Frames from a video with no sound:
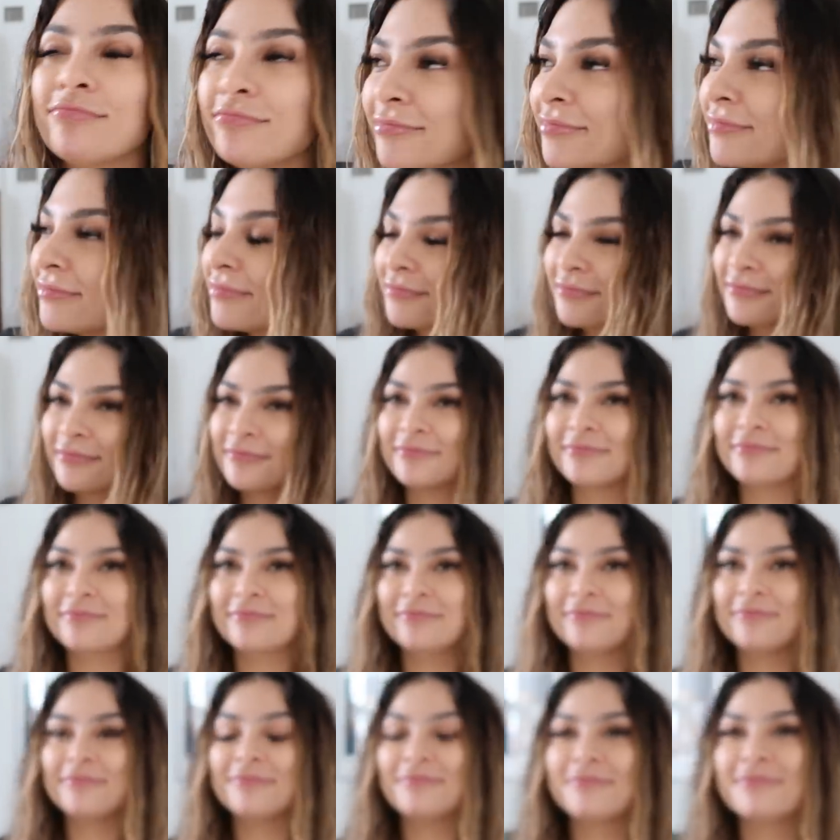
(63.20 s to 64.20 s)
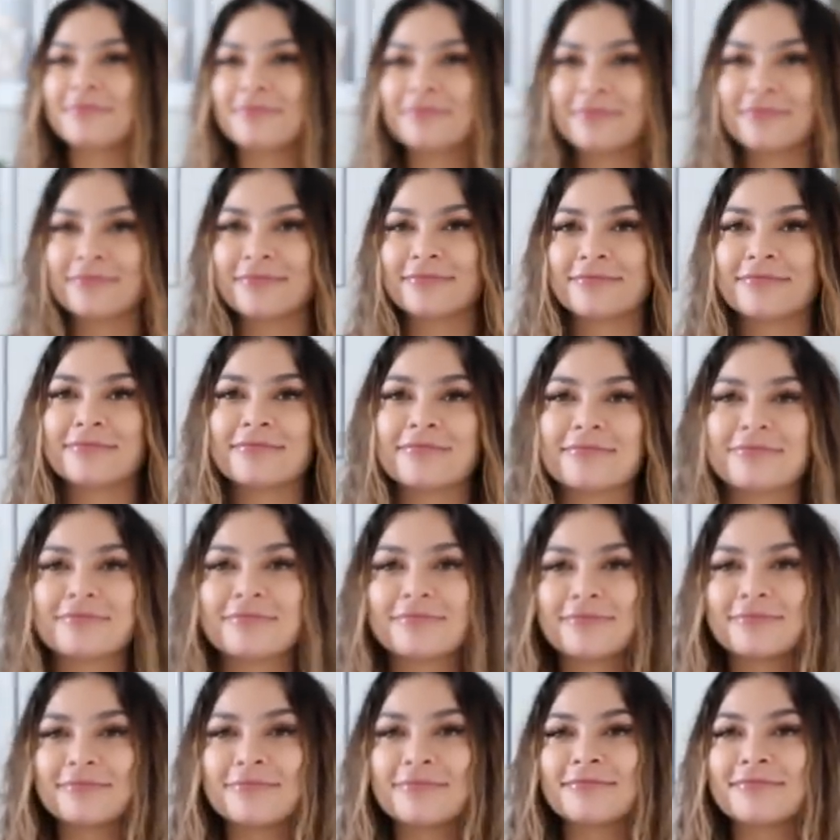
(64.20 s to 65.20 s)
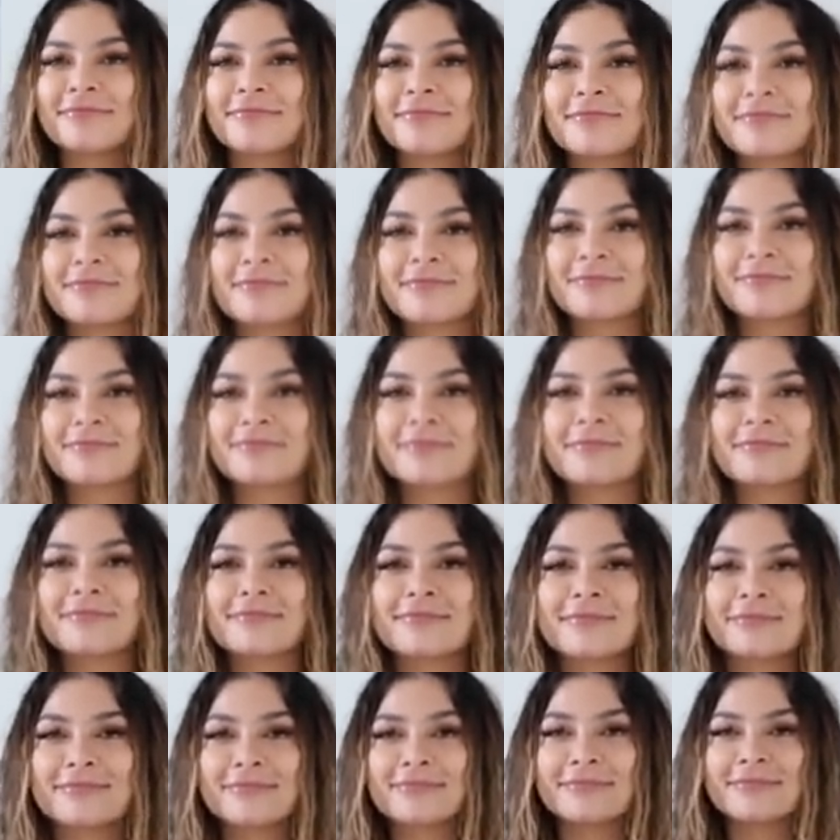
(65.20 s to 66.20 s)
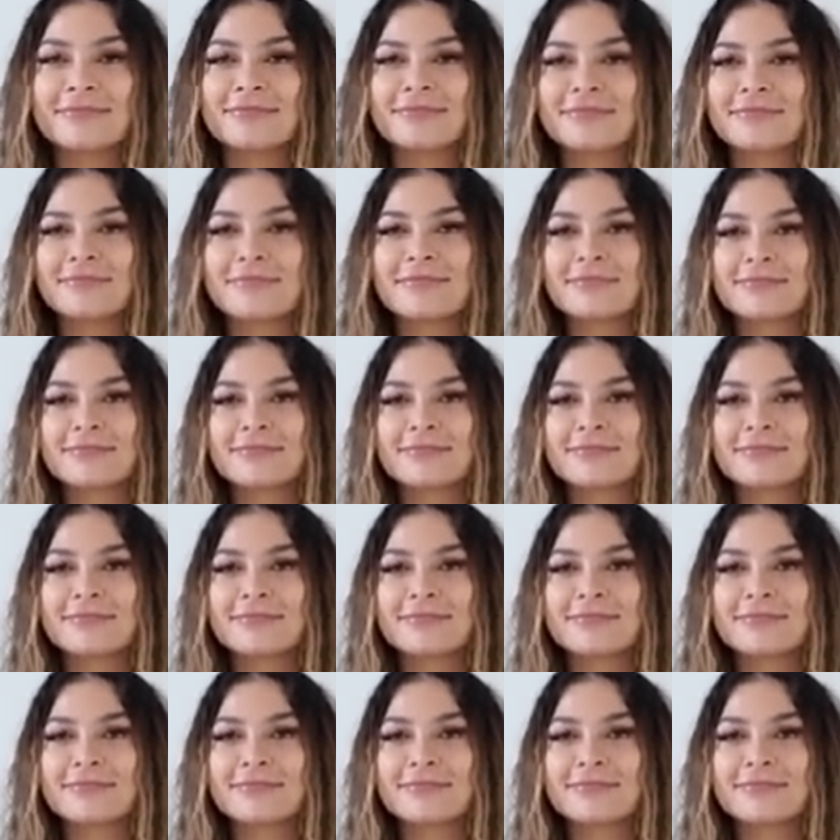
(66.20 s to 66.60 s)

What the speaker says: (silence)